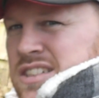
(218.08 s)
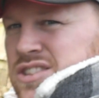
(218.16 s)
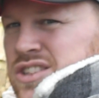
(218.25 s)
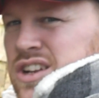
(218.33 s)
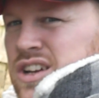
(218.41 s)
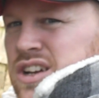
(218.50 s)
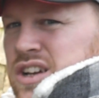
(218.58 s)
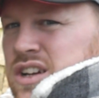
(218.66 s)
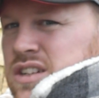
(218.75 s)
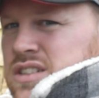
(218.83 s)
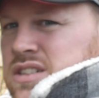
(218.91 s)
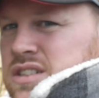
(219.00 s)
don't
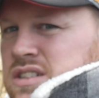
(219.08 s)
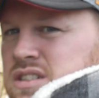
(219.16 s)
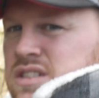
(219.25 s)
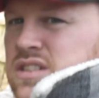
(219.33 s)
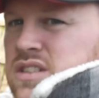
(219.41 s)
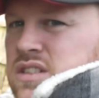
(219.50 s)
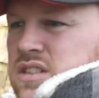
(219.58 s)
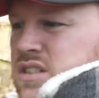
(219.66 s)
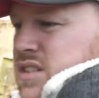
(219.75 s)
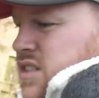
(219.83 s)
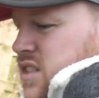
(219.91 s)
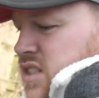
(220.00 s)
know
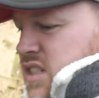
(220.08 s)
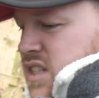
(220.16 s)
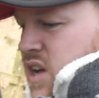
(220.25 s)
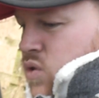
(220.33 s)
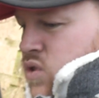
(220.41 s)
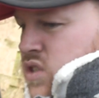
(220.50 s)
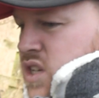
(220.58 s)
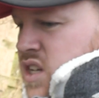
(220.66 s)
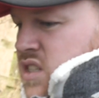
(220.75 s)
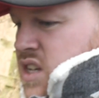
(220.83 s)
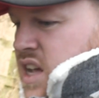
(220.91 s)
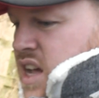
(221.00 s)
how good
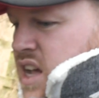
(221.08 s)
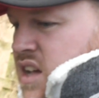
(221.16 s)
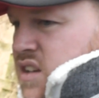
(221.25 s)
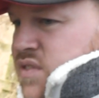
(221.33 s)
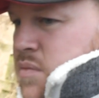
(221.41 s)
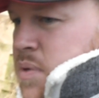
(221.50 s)
these are for